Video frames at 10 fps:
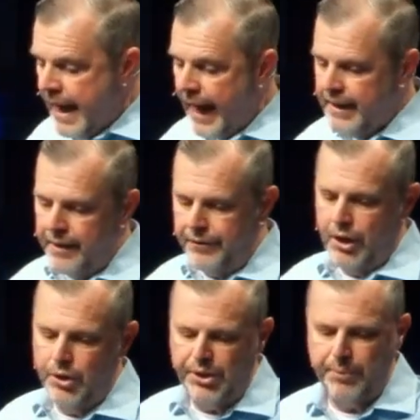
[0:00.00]
And if
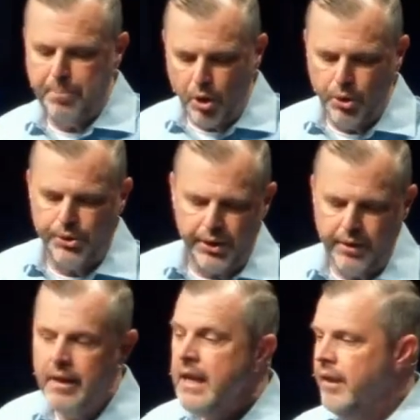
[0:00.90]
there's a
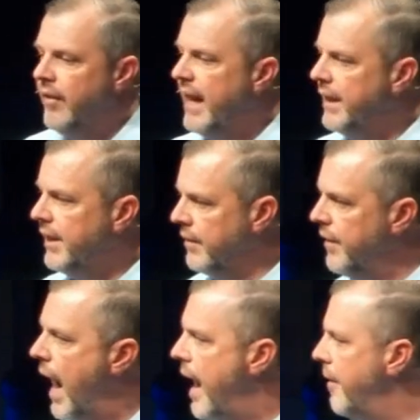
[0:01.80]
person that is
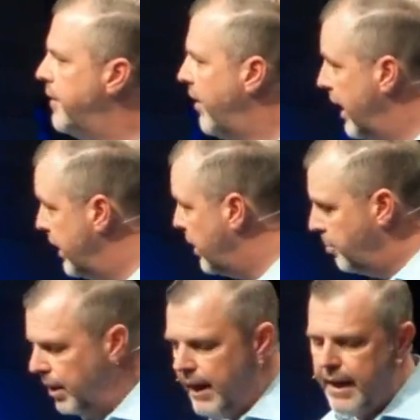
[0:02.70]
involved that is a
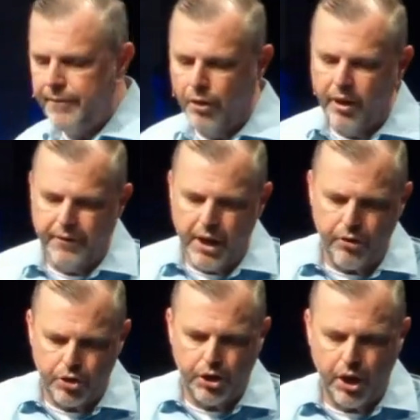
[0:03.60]
believer of
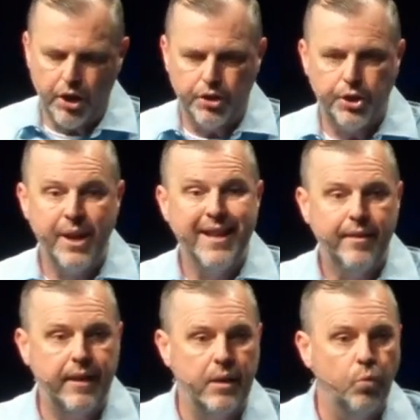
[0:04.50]
another church,
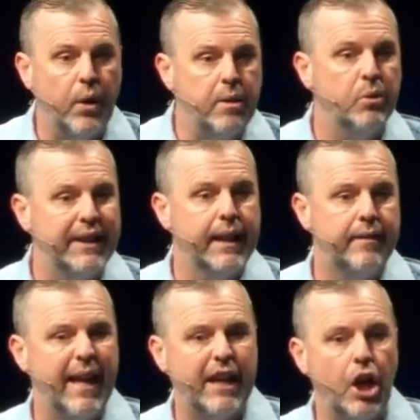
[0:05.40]
then we would get
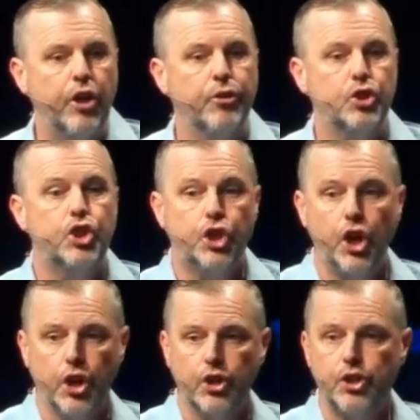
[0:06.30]
that other
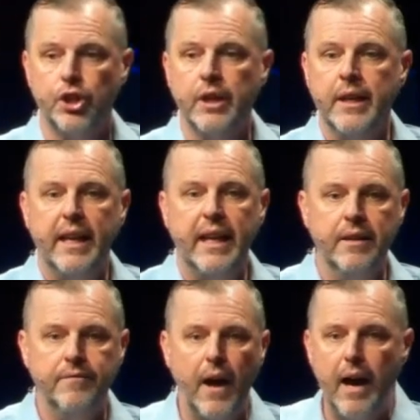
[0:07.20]
church
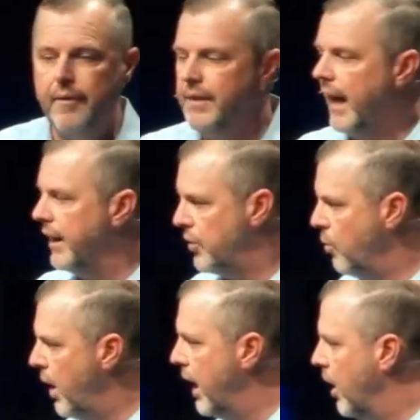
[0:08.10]
involved as
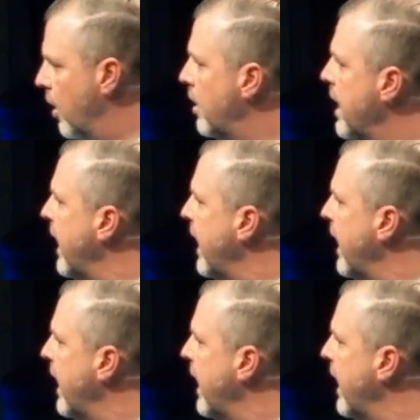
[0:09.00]
well